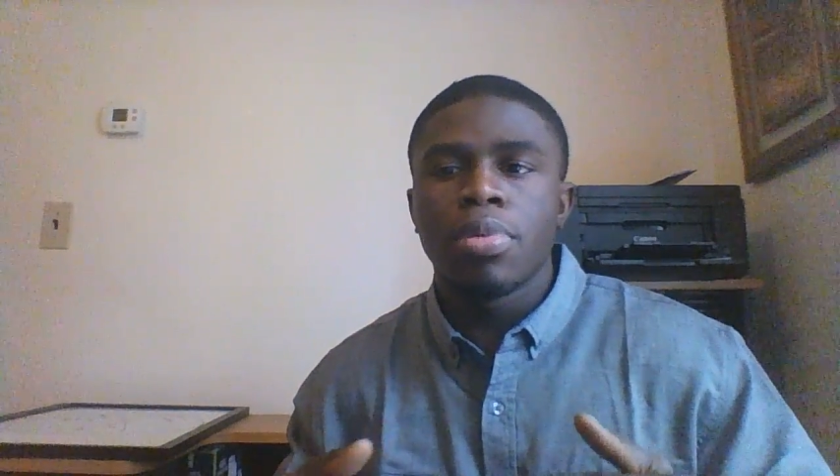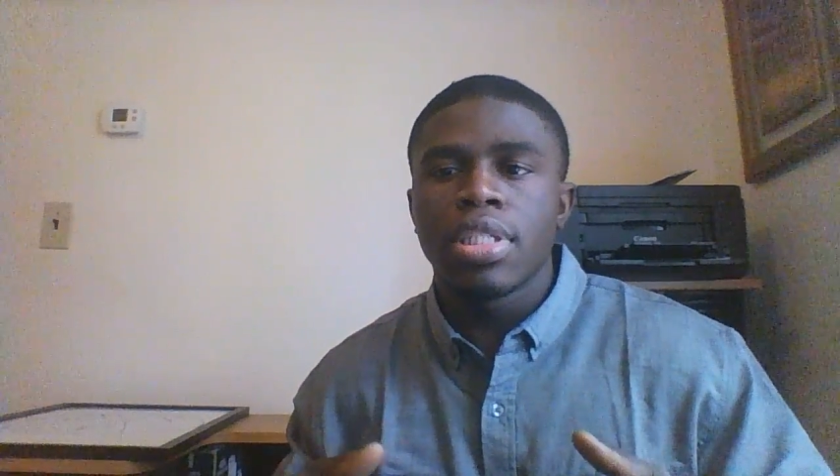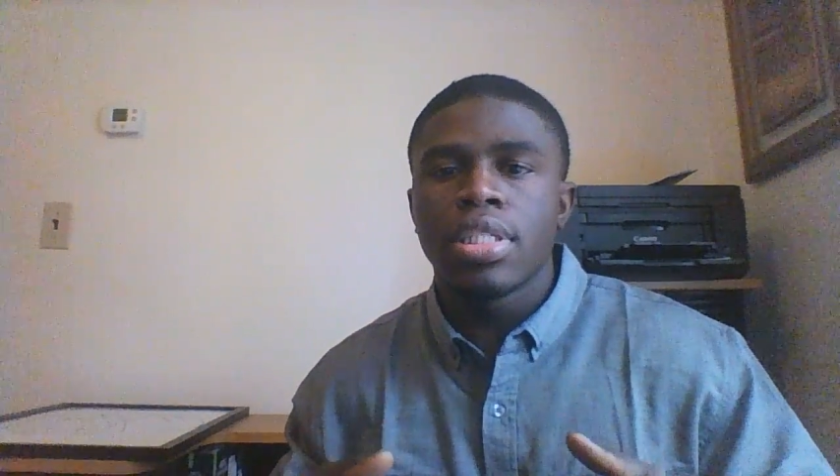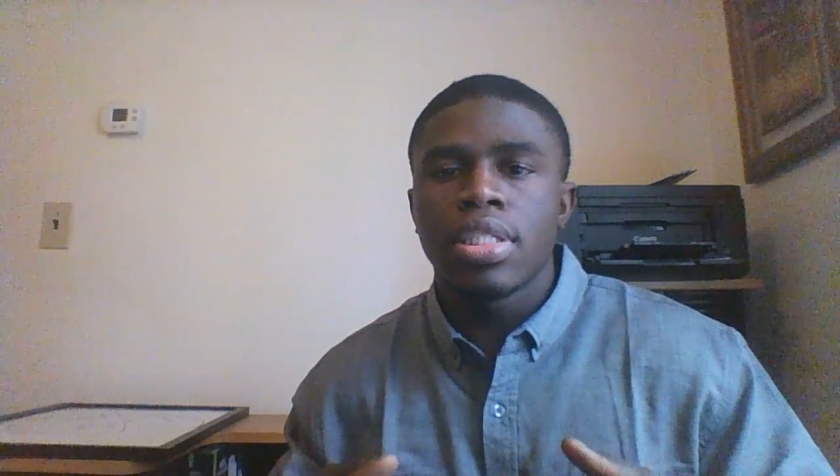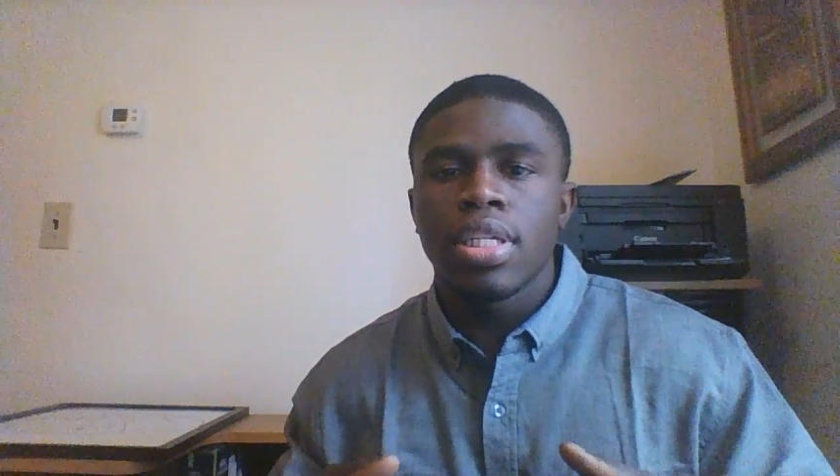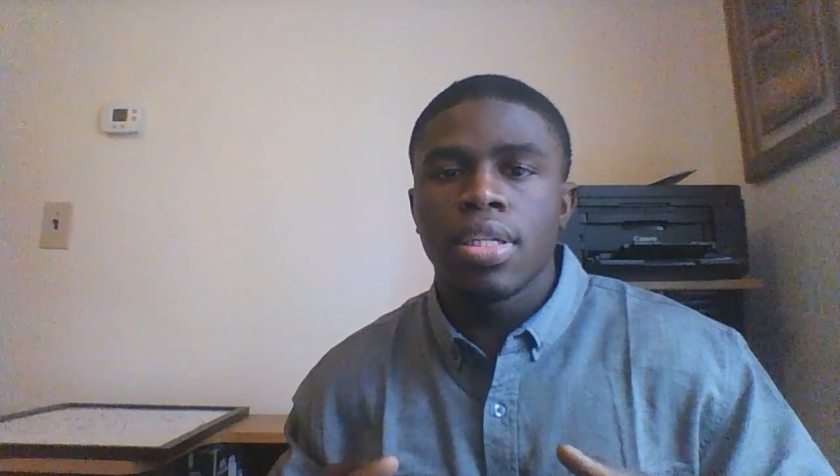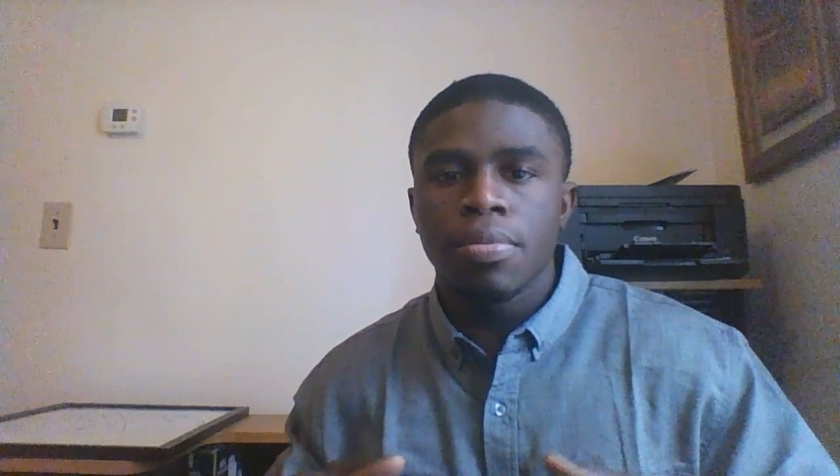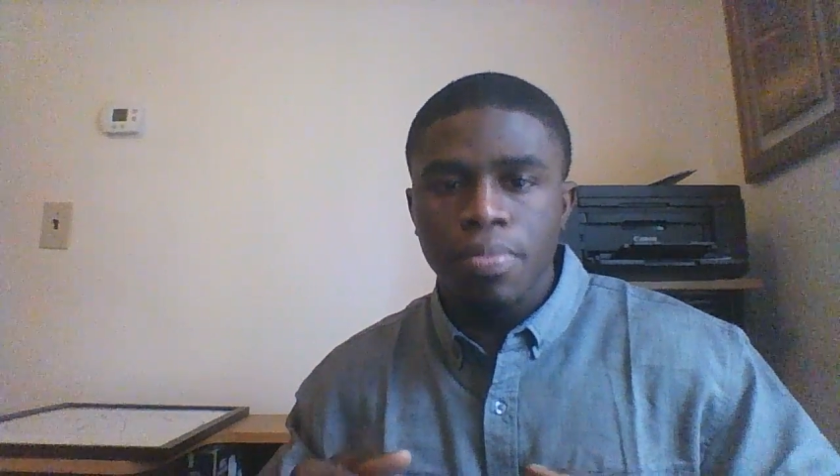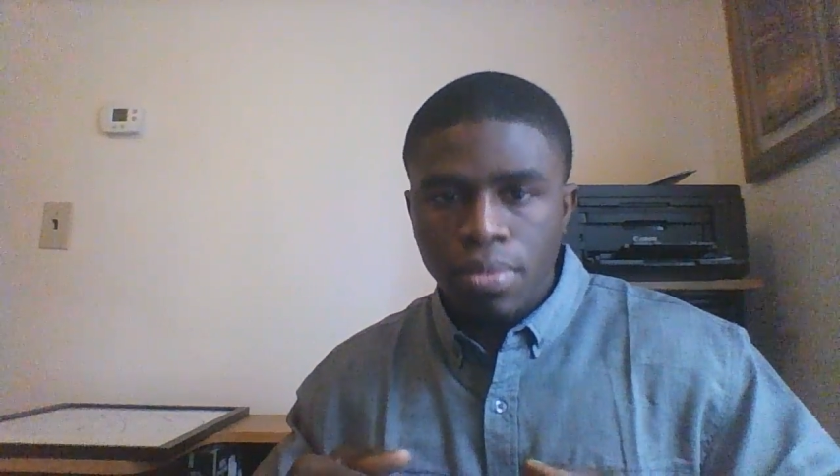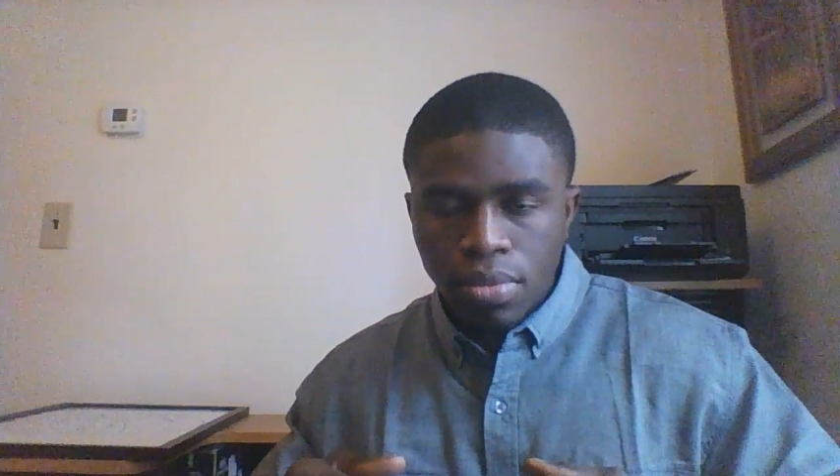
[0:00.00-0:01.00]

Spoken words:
position